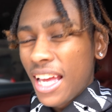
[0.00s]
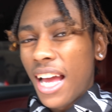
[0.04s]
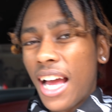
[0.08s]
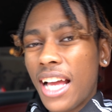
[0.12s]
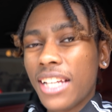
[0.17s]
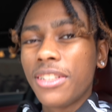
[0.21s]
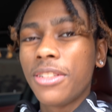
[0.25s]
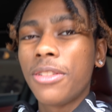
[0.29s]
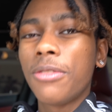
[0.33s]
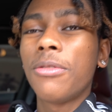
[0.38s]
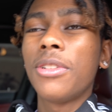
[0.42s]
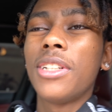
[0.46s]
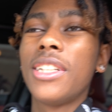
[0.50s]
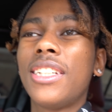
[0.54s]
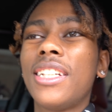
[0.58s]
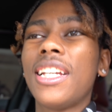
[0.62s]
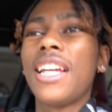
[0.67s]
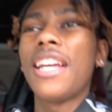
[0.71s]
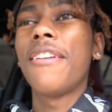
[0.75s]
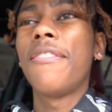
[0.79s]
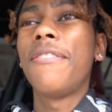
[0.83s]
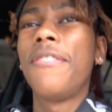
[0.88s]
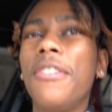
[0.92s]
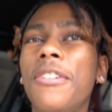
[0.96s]
I just want to
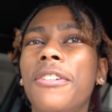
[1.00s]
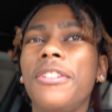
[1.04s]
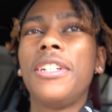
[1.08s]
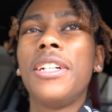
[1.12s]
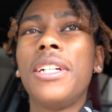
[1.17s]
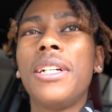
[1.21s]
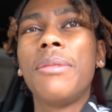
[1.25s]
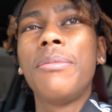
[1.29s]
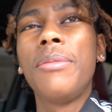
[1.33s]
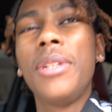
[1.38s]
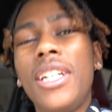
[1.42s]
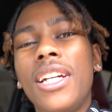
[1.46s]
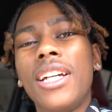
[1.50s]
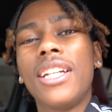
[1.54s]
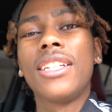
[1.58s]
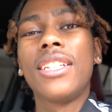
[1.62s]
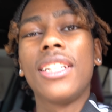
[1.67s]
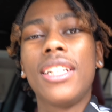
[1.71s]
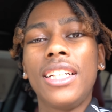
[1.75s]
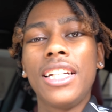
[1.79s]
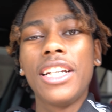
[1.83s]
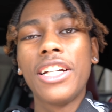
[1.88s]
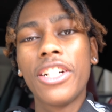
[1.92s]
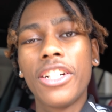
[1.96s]
say it feel good, because
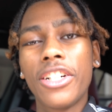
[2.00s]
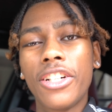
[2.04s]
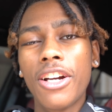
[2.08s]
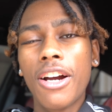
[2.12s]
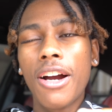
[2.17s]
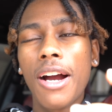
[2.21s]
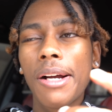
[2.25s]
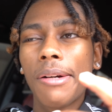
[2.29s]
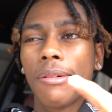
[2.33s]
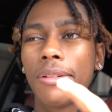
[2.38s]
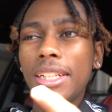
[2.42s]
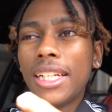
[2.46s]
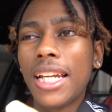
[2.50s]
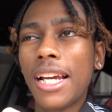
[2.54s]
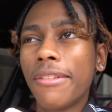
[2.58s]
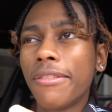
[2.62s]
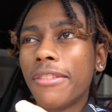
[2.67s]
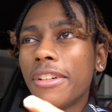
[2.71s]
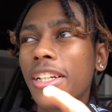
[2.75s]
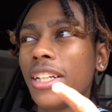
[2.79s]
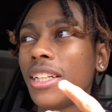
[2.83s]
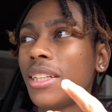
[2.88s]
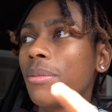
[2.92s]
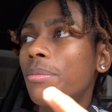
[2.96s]
a year ago I would
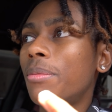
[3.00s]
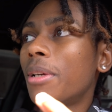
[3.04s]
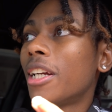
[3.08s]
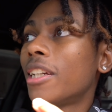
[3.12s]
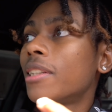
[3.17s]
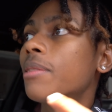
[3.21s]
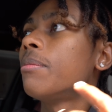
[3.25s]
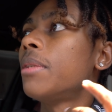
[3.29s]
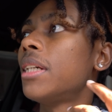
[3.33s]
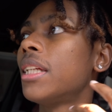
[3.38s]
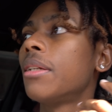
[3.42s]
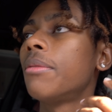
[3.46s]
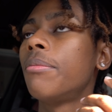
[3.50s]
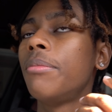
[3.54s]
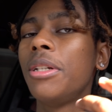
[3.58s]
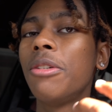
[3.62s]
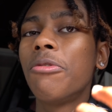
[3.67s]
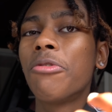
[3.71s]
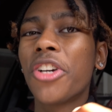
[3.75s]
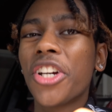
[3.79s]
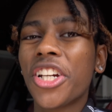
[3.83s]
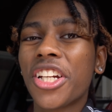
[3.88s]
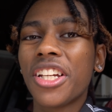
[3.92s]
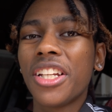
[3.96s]
never expect me to be
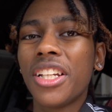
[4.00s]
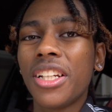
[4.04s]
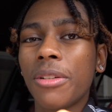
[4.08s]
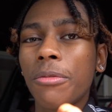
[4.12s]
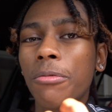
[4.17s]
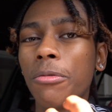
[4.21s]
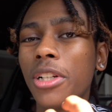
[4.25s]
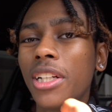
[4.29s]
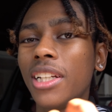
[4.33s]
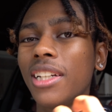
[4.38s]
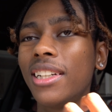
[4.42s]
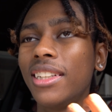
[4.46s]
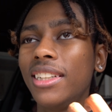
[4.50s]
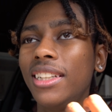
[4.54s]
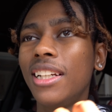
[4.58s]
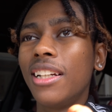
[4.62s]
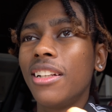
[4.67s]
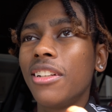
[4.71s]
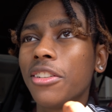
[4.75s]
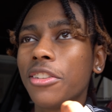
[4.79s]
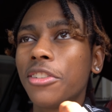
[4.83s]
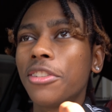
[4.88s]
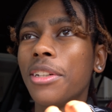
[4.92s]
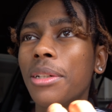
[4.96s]
working with a
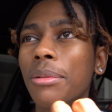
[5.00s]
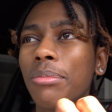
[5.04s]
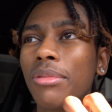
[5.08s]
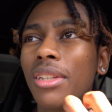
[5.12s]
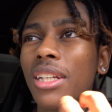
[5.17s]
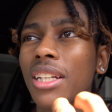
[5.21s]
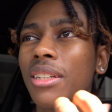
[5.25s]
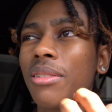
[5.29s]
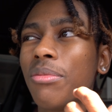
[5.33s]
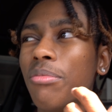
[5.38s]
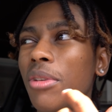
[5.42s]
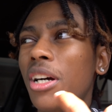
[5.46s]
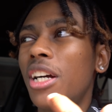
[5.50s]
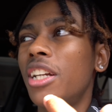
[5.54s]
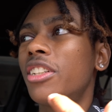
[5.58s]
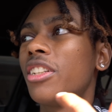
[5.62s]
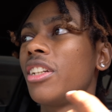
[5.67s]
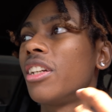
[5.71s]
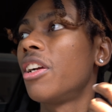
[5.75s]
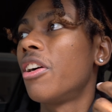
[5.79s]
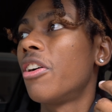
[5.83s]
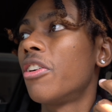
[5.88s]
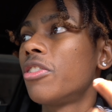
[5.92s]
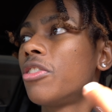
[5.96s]
dealership this much
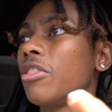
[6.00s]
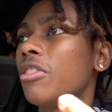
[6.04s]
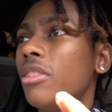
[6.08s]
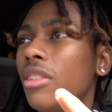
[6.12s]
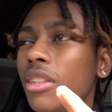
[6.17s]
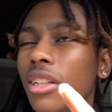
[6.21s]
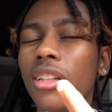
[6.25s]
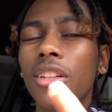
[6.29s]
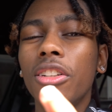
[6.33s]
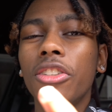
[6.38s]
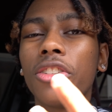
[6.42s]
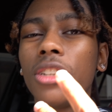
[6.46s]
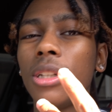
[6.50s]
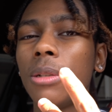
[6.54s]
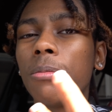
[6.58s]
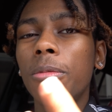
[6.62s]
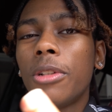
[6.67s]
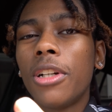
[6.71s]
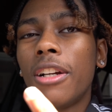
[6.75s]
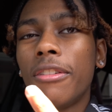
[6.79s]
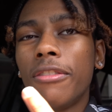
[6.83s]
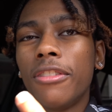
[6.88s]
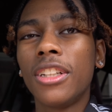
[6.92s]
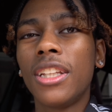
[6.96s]
and going to a dealership for
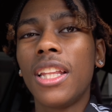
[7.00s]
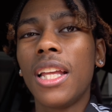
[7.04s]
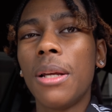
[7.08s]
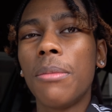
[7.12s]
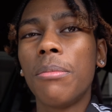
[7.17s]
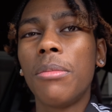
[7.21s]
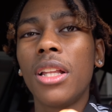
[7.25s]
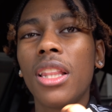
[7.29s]
everything.